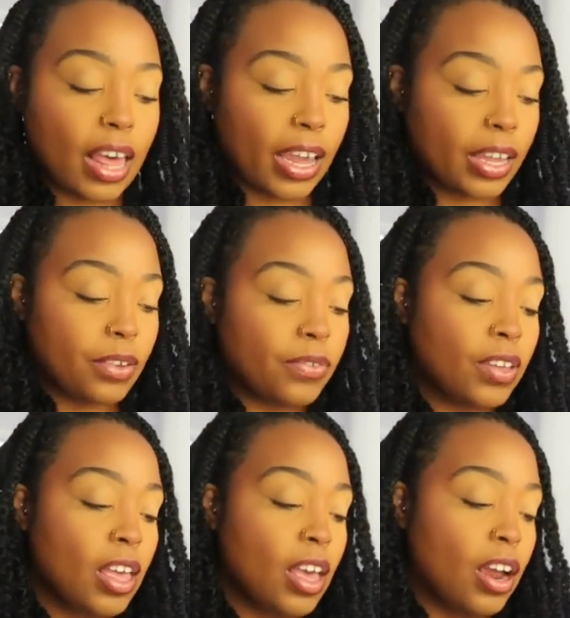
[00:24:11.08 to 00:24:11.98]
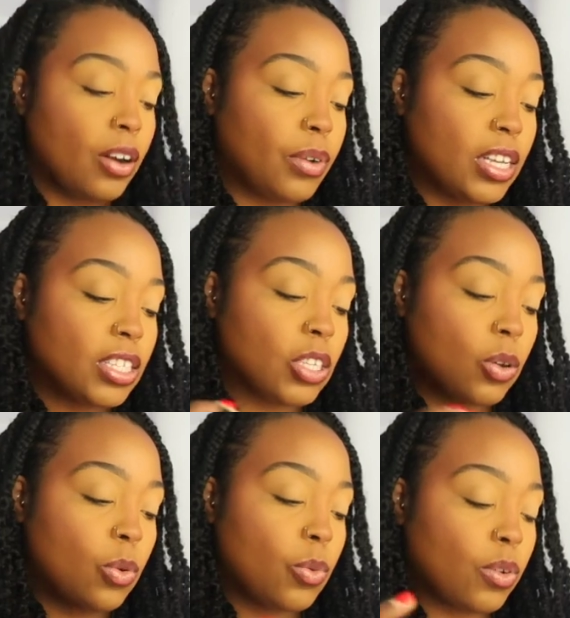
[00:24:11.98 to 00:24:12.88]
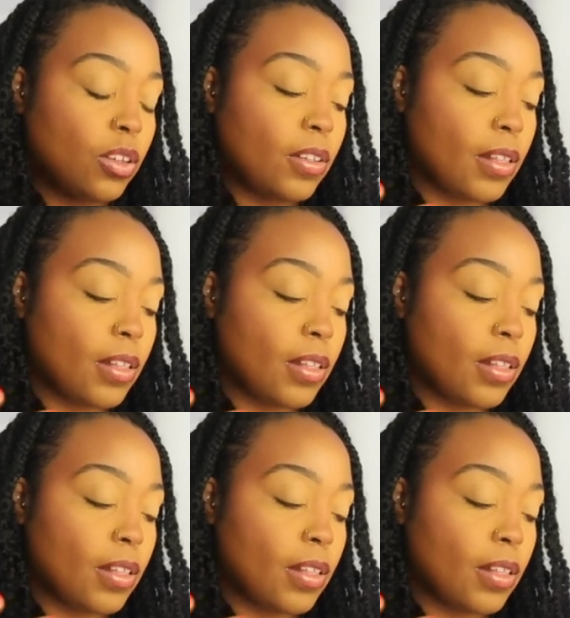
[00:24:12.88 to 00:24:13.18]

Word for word: life. All right. So